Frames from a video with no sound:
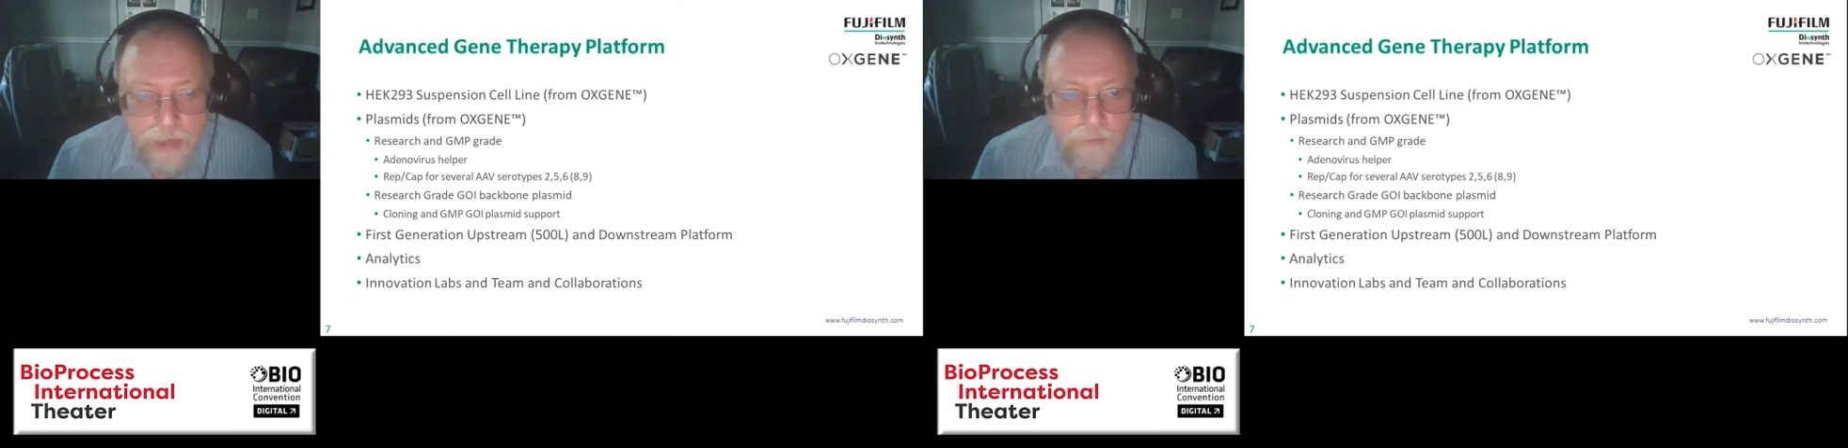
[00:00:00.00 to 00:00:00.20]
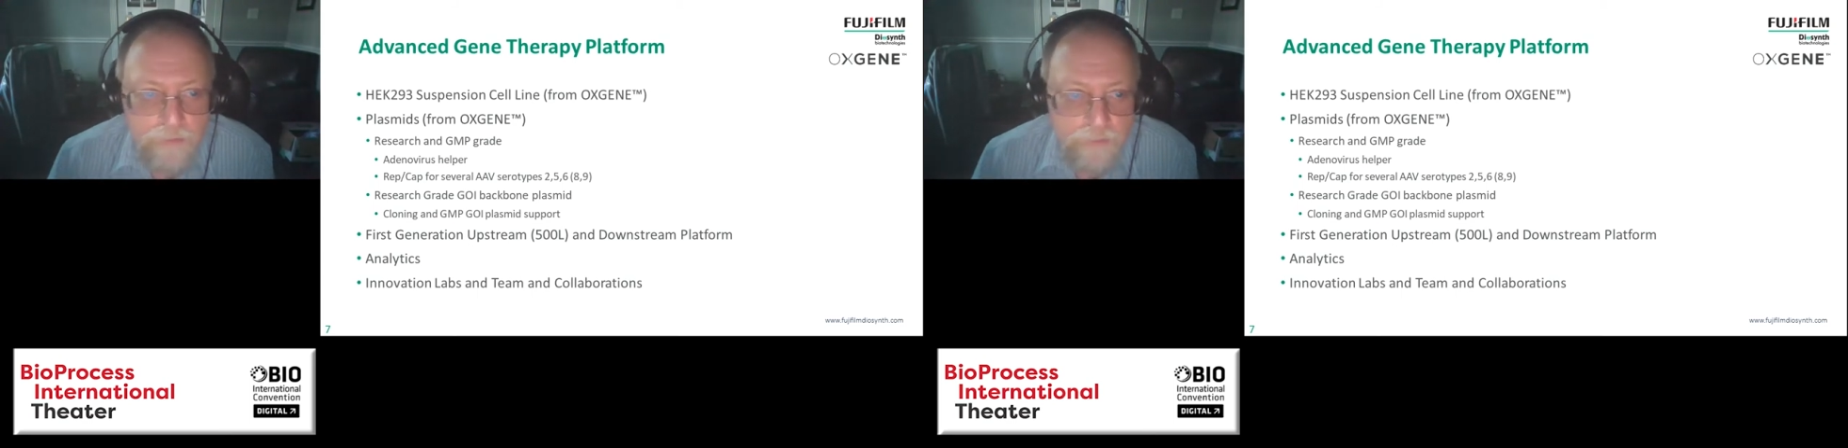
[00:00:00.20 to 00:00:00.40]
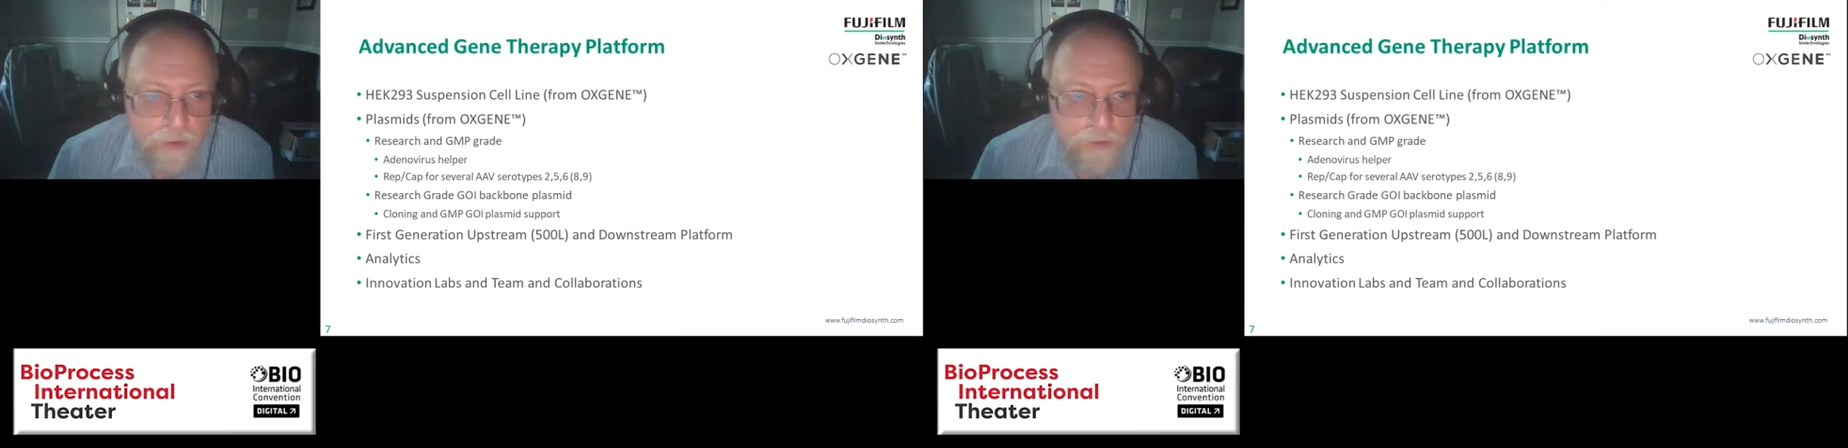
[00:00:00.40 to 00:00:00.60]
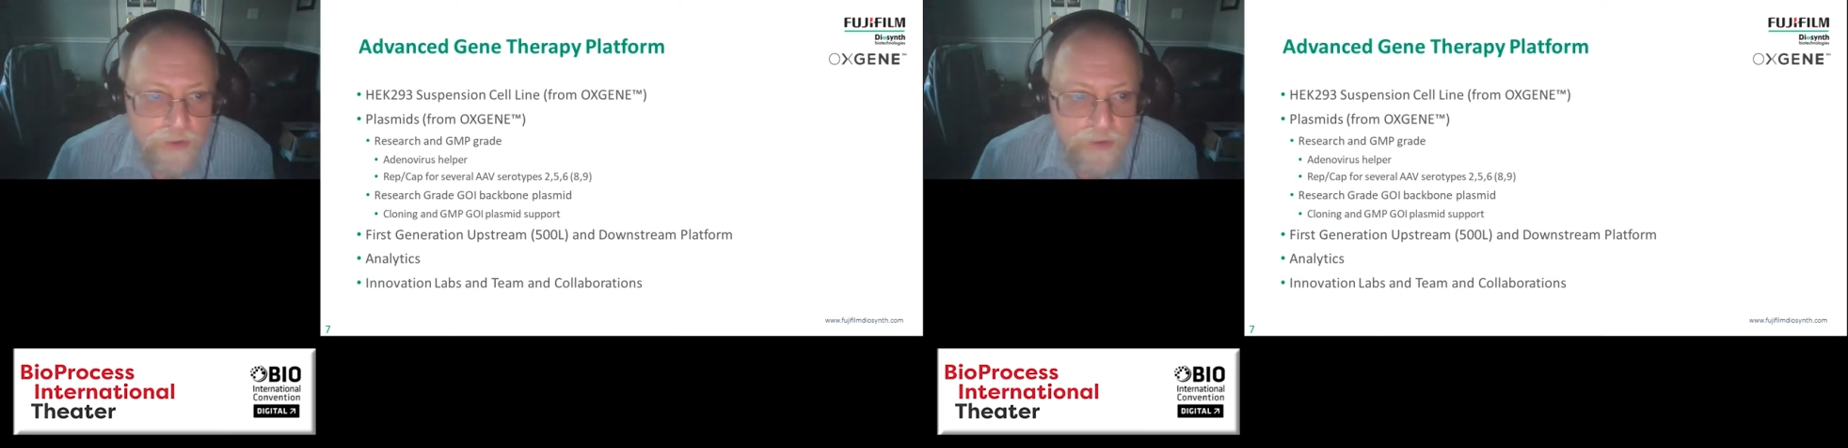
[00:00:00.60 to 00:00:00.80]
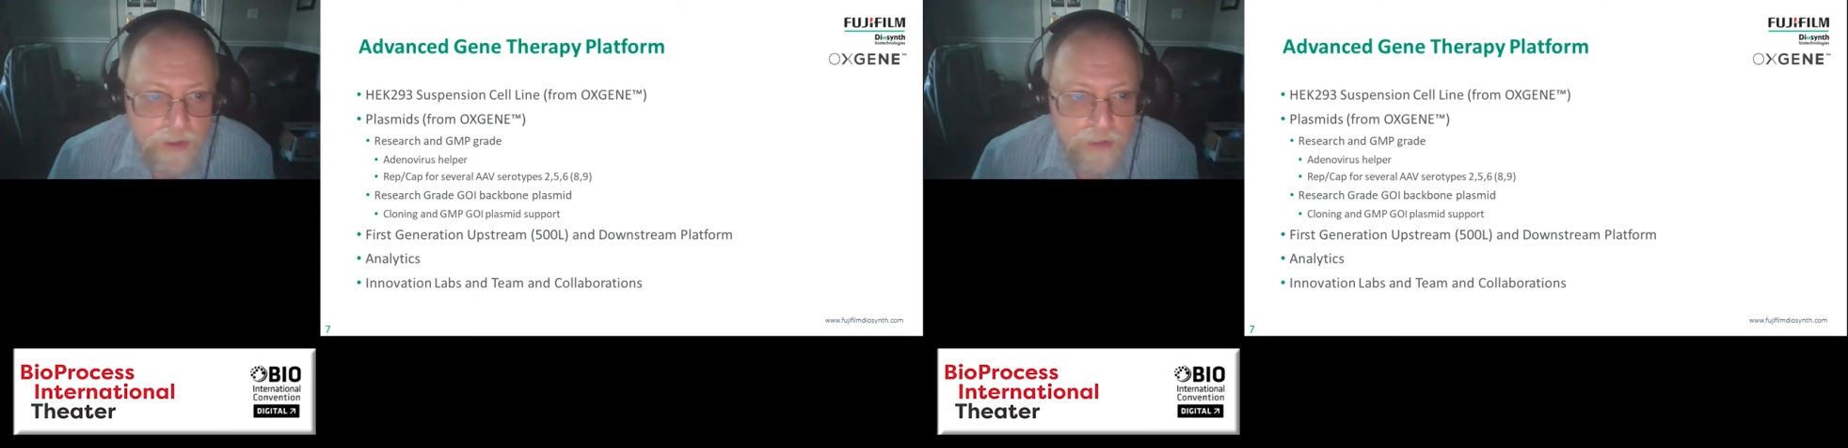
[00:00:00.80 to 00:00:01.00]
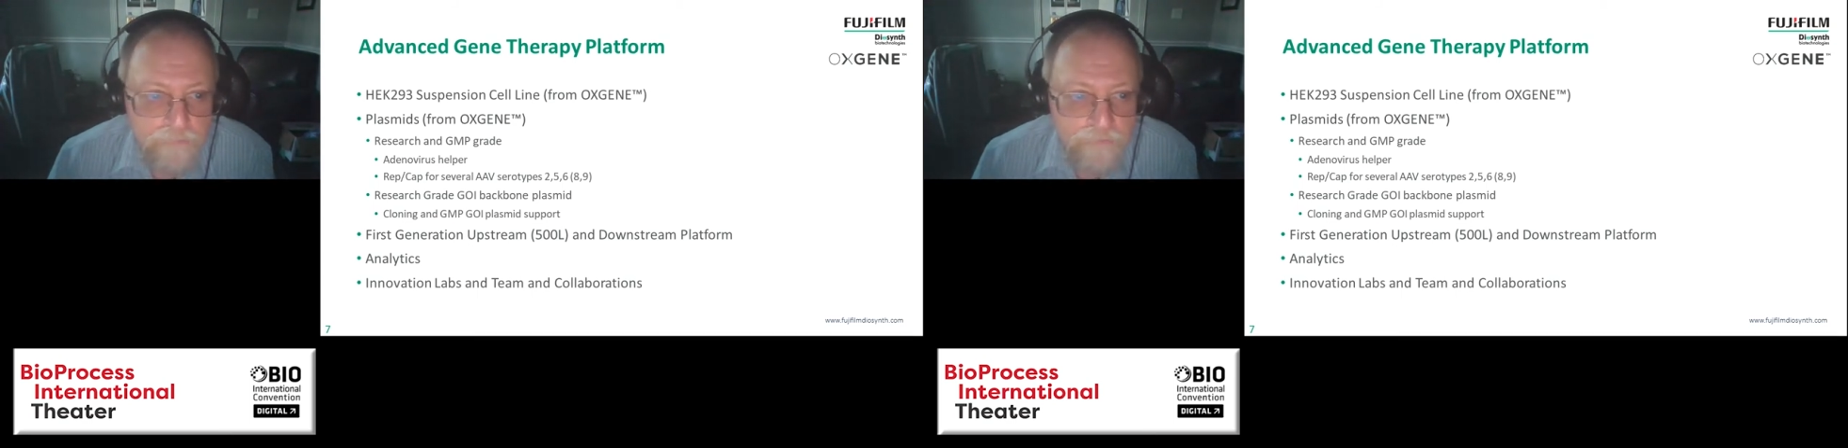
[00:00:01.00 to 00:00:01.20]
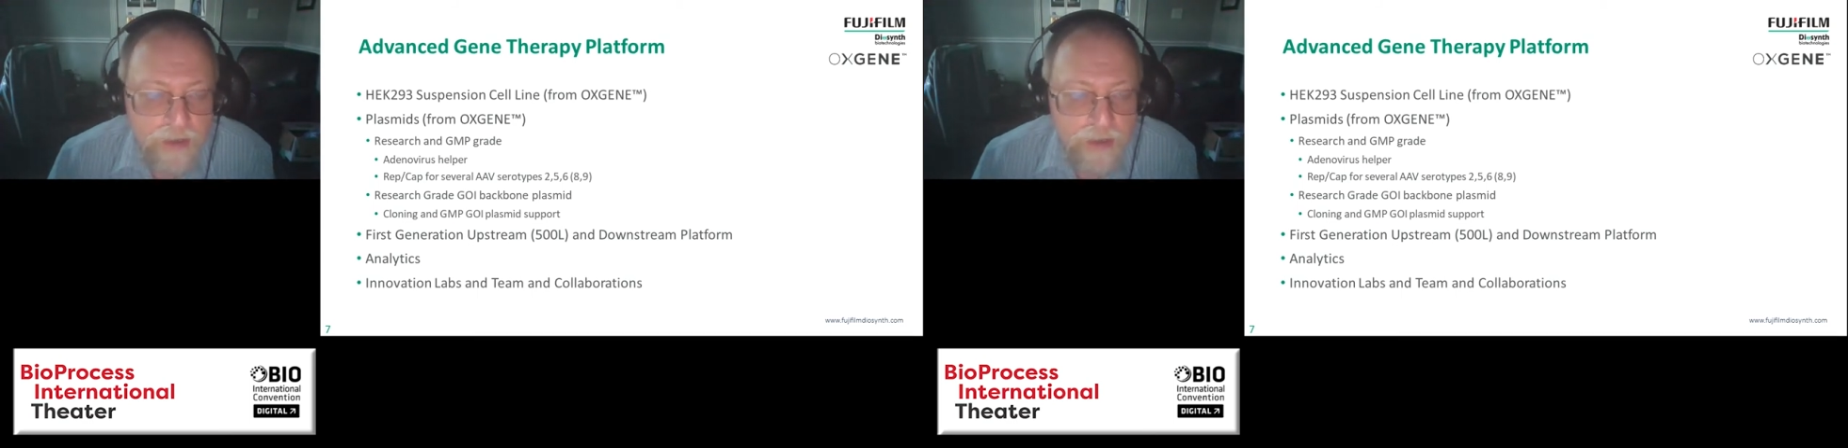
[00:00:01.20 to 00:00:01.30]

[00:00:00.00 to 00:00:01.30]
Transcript: be able to purchase the